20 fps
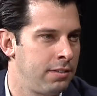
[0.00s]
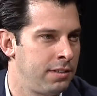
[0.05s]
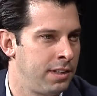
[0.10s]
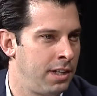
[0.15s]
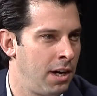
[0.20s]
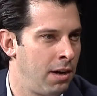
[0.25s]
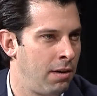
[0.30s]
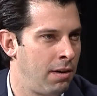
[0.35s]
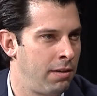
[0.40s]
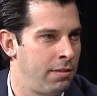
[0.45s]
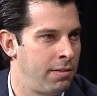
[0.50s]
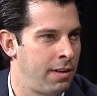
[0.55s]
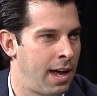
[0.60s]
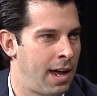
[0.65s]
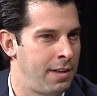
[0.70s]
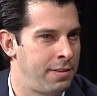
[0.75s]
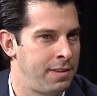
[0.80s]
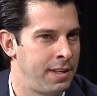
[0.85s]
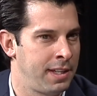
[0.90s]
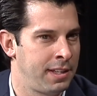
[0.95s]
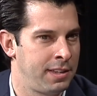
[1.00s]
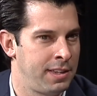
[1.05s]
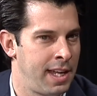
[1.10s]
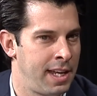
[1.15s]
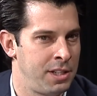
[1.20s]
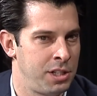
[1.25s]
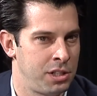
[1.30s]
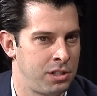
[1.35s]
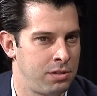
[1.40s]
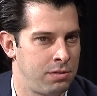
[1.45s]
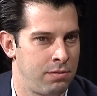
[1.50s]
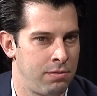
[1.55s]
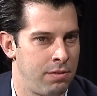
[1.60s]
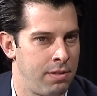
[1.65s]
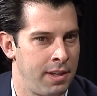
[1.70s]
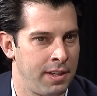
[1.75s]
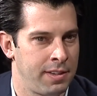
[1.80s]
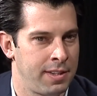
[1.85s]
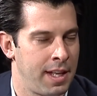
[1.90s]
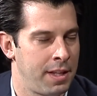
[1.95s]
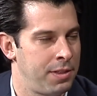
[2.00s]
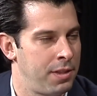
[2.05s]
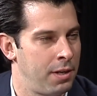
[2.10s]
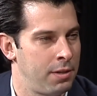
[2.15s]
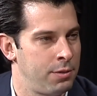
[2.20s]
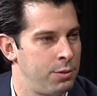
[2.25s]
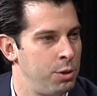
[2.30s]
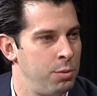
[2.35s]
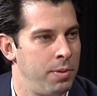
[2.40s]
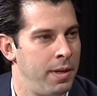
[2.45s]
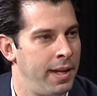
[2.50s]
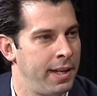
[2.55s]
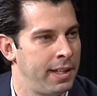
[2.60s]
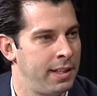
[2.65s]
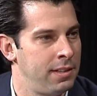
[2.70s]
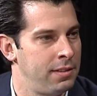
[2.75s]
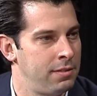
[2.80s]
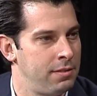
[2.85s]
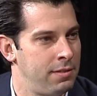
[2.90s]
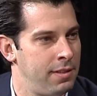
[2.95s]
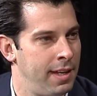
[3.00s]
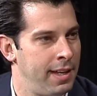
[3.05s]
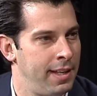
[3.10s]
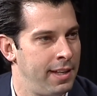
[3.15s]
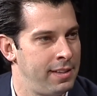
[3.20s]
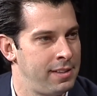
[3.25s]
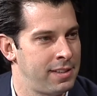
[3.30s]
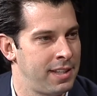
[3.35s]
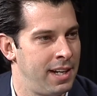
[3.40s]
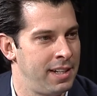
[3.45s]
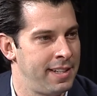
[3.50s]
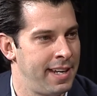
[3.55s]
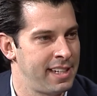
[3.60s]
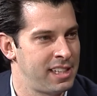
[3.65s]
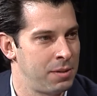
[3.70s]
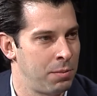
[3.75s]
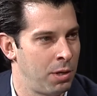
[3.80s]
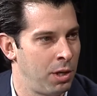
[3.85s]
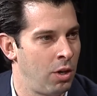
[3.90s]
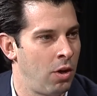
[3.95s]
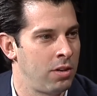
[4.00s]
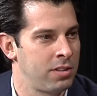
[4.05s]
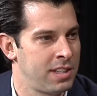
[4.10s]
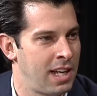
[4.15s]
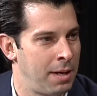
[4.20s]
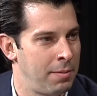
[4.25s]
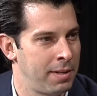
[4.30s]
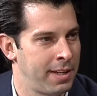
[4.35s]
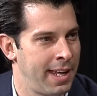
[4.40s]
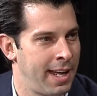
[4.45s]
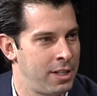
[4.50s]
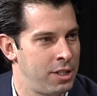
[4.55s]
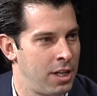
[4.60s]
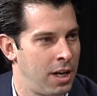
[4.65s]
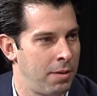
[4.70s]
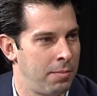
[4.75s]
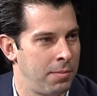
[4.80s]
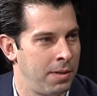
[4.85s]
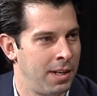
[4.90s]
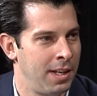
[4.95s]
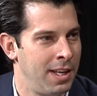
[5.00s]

I think they just think that they're too big and it's going to take someone a long time to catch up.